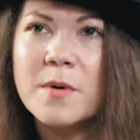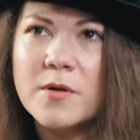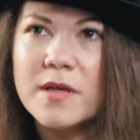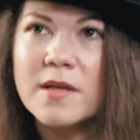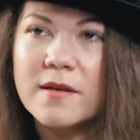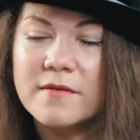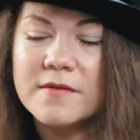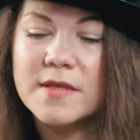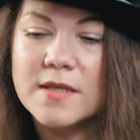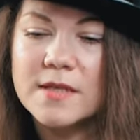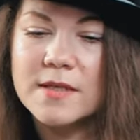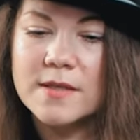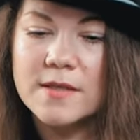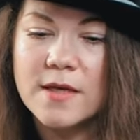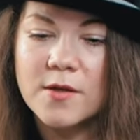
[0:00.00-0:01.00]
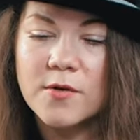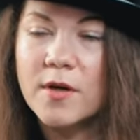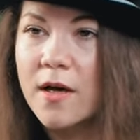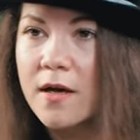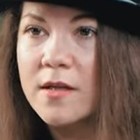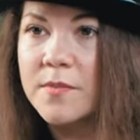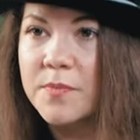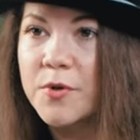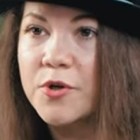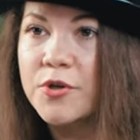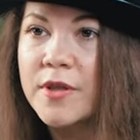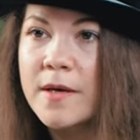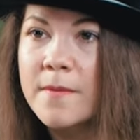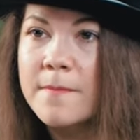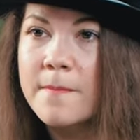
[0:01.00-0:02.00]
about NFTs is that you can't
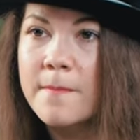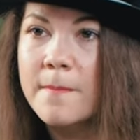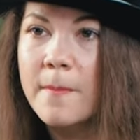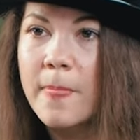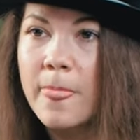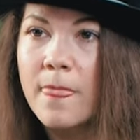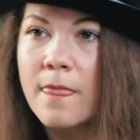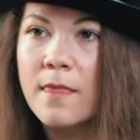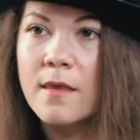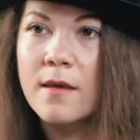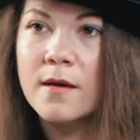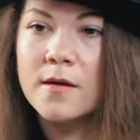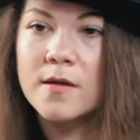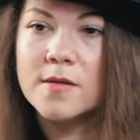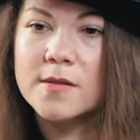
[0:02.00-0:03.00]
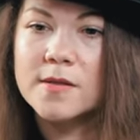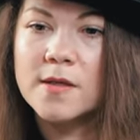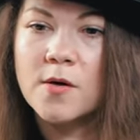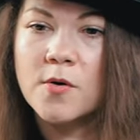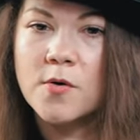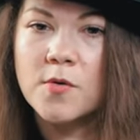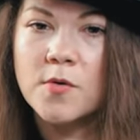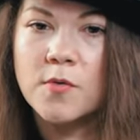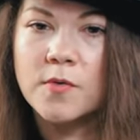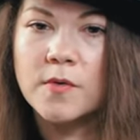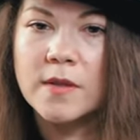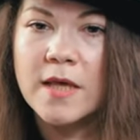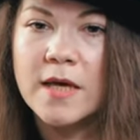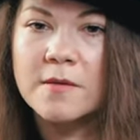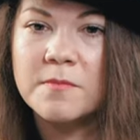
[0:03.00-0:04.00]
burn them. Yeah. So
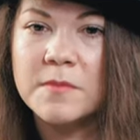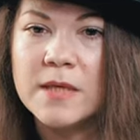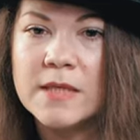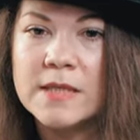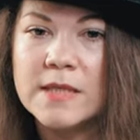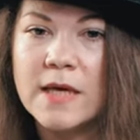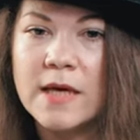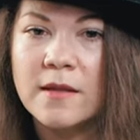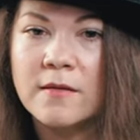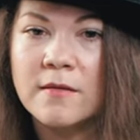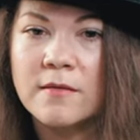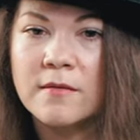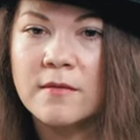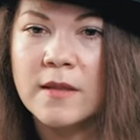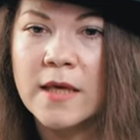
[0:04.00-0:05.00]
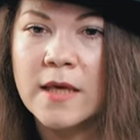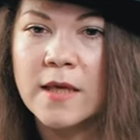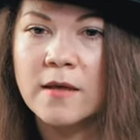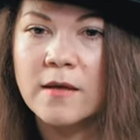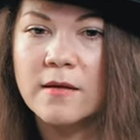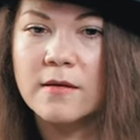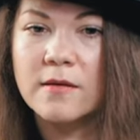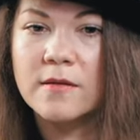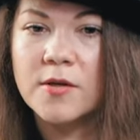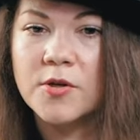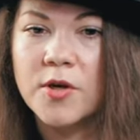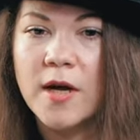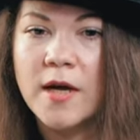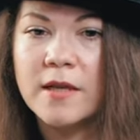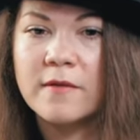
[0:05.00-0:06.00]
that means that they
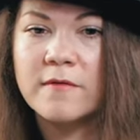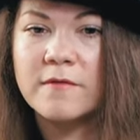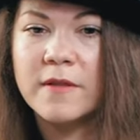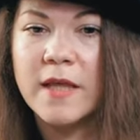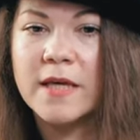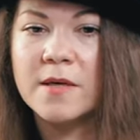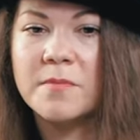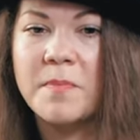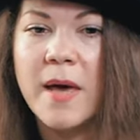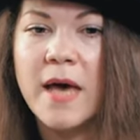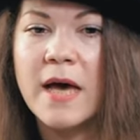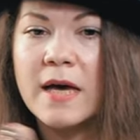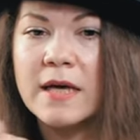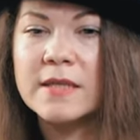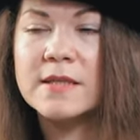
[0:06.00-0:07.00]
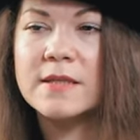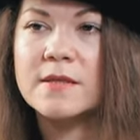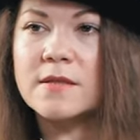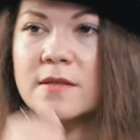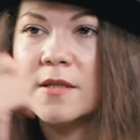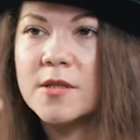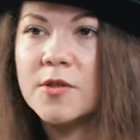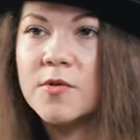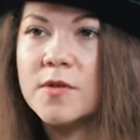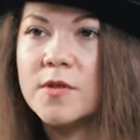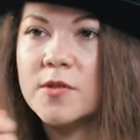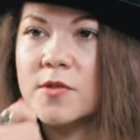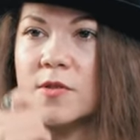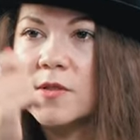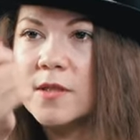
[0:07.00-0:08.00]
they're kind of like a pass that you
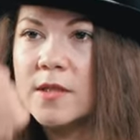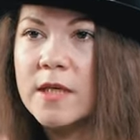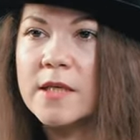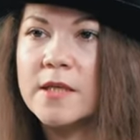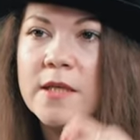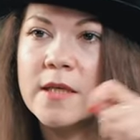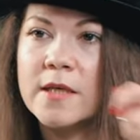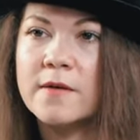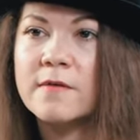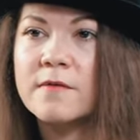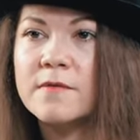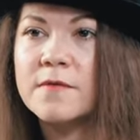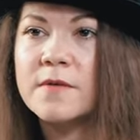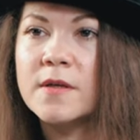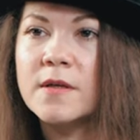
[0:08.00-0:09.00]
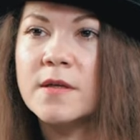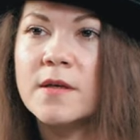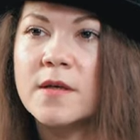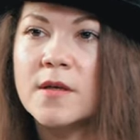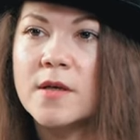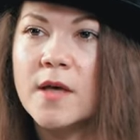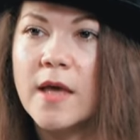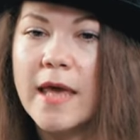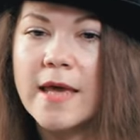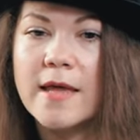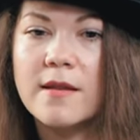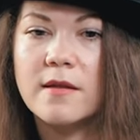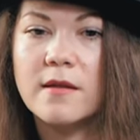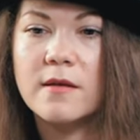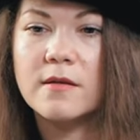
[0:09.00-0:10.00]
just can give,
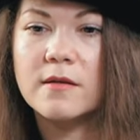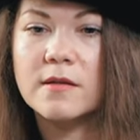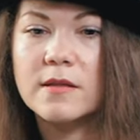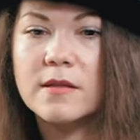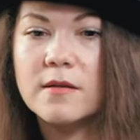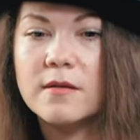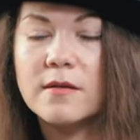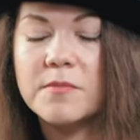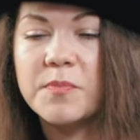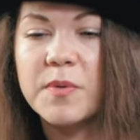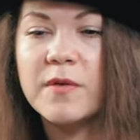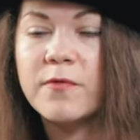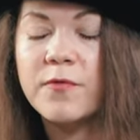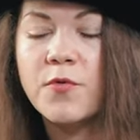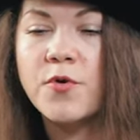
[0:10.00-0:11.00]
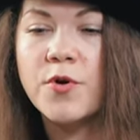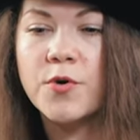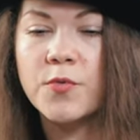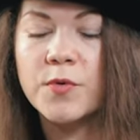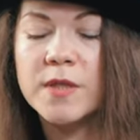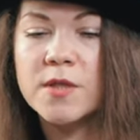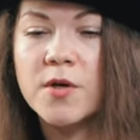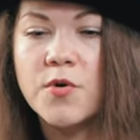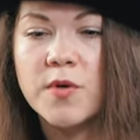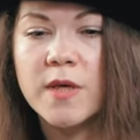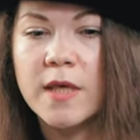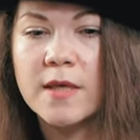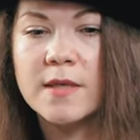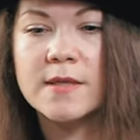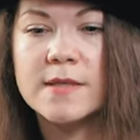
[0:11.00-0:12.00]
and before with
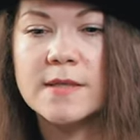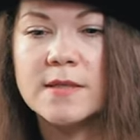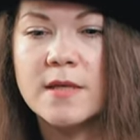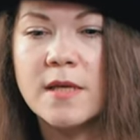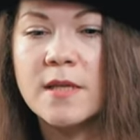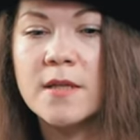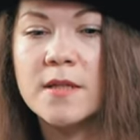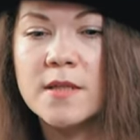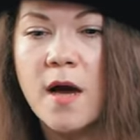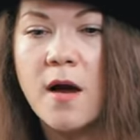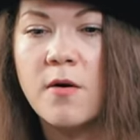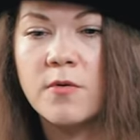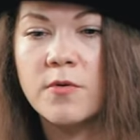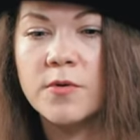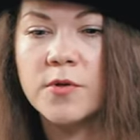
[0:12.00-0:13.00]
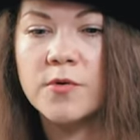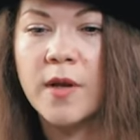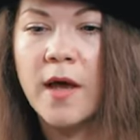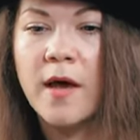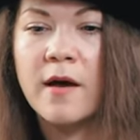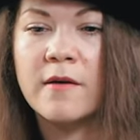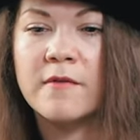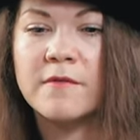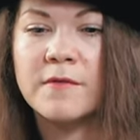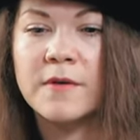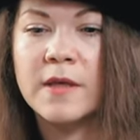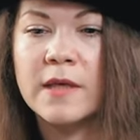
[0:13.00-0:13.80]
tokens in a DAO, you'd have